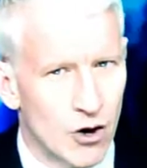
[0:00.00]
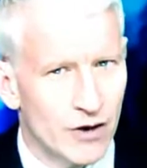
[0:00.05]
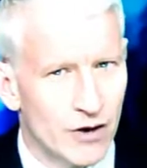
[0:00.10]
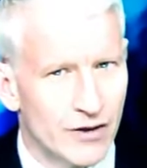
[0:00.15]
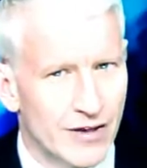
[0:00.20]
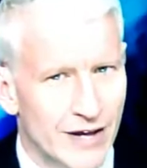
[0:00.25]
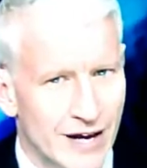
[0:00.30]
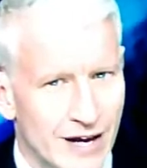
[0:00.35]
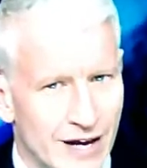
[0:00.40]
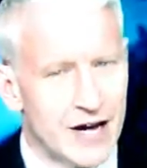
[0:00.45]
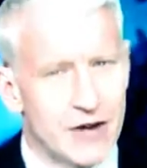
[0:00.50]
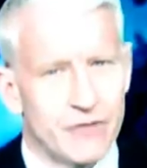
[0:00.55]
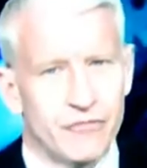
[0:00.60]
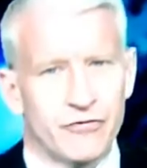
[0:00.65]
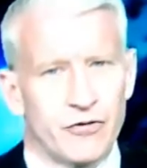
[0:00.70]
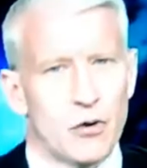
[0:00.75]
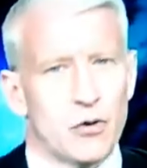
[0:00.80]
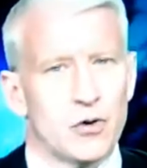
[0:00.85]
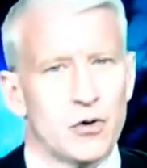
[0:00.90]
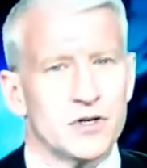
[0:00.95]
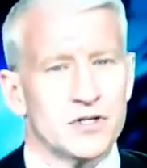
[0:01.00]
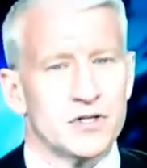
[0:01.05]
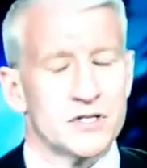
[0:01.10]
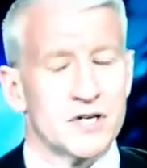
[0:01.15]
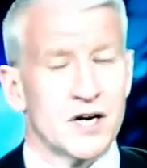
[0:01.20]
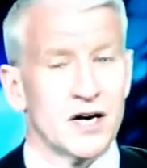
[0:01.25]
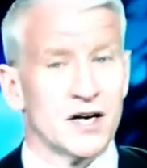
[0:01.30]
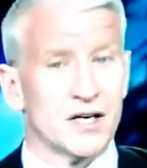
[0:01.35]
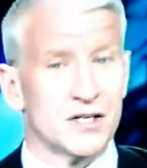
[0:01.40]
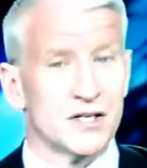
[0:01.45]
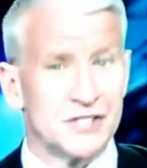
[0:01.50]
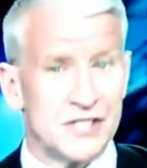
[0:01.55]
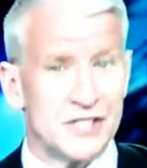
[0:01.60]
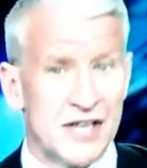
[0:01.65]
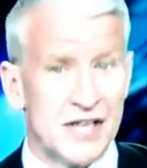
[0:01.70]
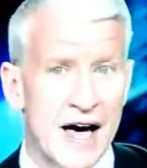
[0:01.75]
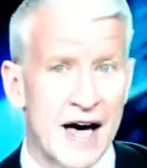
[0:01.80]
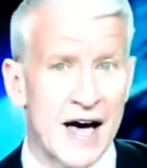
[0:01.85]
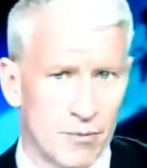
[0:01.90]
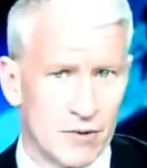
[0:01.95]
they instead focused on
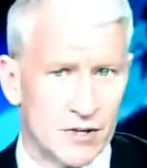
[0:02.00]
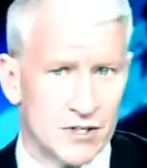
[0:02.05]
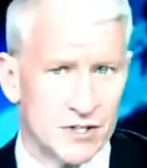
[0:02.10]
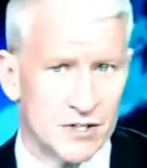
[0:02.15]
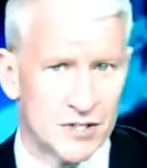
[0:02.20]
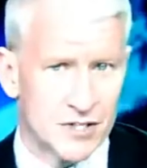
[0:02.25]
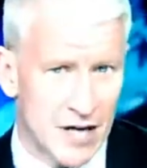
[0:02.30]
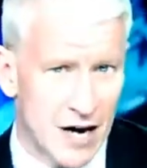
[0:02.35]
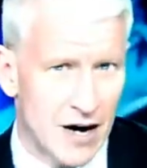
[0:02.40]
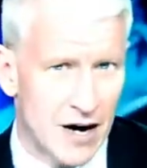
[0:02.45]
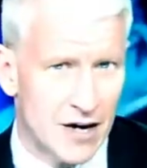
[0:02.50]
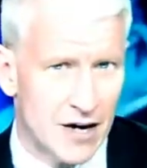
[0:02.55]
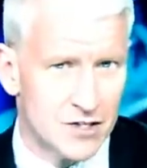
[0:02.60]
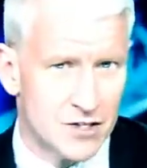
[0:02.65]
attacking Romney's ties